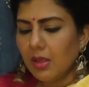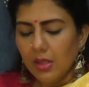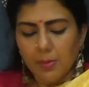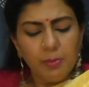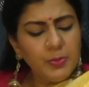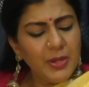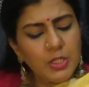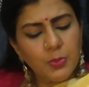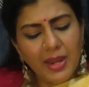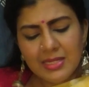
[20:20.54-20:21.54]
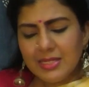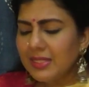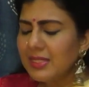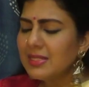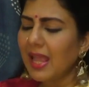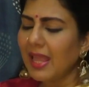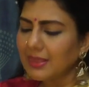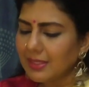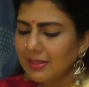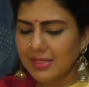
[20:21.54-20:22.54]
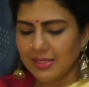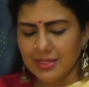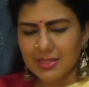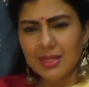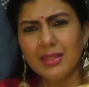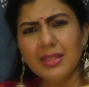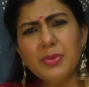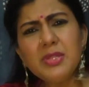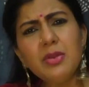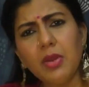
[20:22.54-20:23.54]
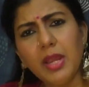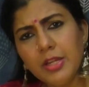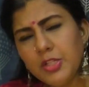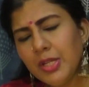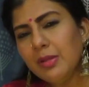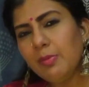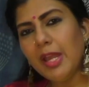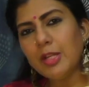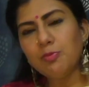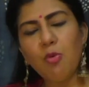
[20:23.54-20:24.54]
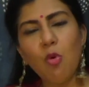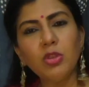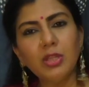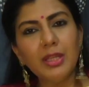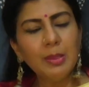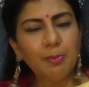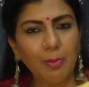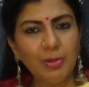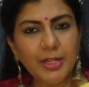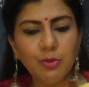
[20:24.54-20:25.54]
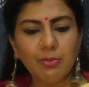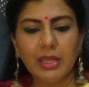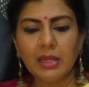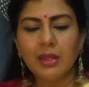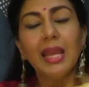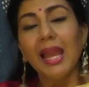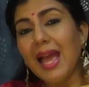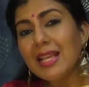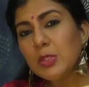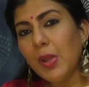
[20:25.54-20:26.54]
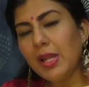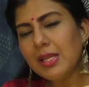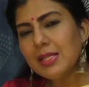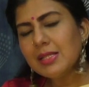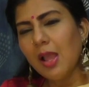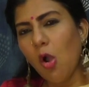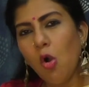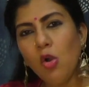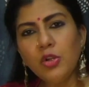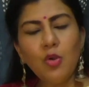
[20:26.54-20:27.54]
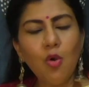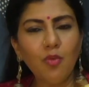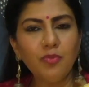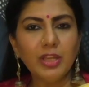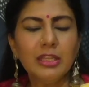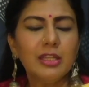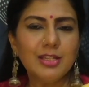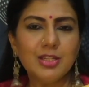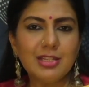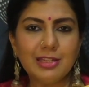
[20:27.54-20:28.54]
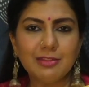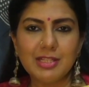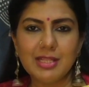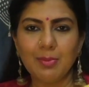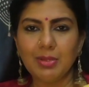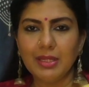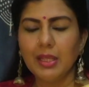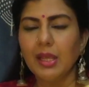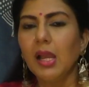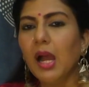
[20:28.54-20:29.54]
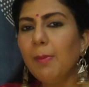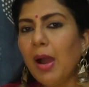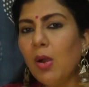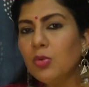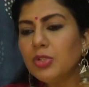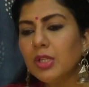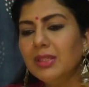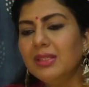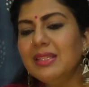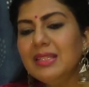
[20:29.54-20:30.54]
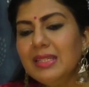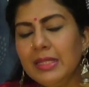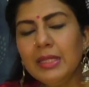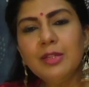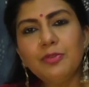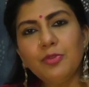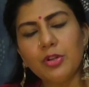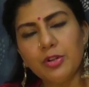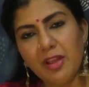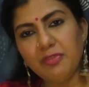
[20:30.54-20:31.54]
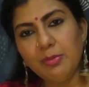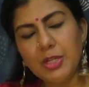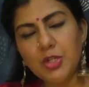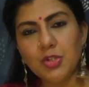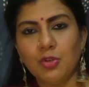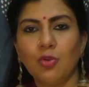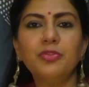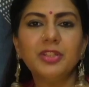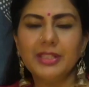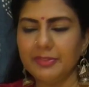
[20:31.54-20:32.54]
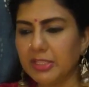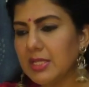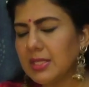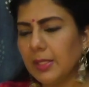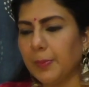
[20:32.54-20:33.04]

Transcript: Between 20s and 30s, there was a raging debate both in the public domain as well as on and off in the Legislative Assembly about the need for a reformation of the Devadasi.